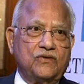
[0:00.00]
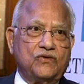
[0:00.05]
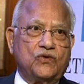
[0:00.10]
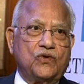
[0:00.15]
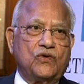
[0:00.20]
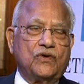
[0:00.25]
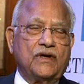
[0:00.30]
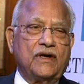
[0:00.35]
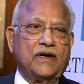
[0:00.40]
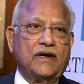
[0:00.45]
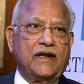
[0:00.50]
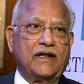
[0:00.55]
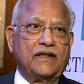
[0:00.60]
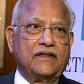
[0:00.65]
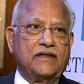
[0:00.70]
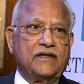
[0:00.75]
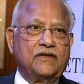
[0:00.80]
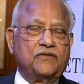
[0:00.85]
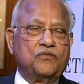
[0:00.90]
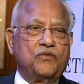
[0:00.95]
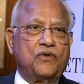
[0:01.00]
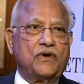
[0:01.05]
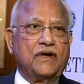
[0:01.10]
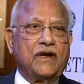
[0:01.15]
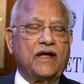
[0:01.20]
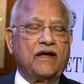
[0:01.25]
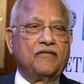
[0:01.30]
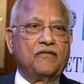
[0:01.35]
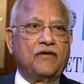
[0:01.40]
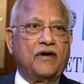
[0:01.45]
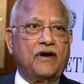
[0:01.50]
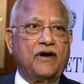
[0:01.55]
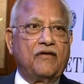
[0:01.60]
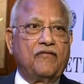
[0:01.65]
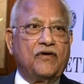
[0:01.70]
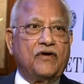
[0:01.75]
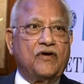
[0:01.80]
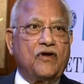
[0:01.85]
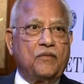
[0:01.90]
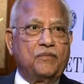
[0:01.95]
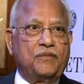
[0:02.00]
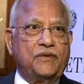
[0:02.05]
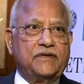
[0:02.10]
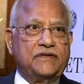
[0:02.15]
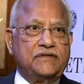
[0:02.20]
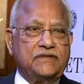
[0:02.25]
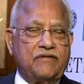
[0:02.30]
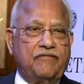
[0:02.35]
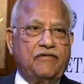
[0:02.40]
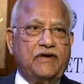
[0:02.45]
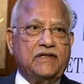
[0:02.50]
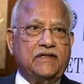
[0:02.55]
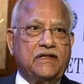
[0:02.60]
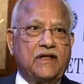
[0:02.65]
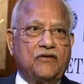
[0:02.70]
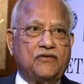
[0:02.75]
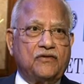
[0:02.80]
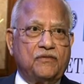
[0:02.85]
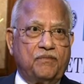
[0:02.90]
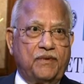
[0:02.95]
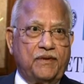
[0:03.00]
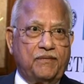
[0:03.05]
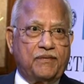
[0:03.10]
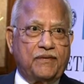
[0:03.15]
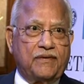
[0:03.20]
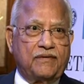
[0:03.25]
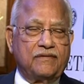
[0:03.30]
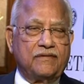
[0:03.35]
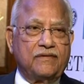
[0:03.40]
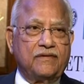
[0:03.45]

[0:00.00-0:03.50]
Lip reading: Total Health is what I have adopted 70,000 people.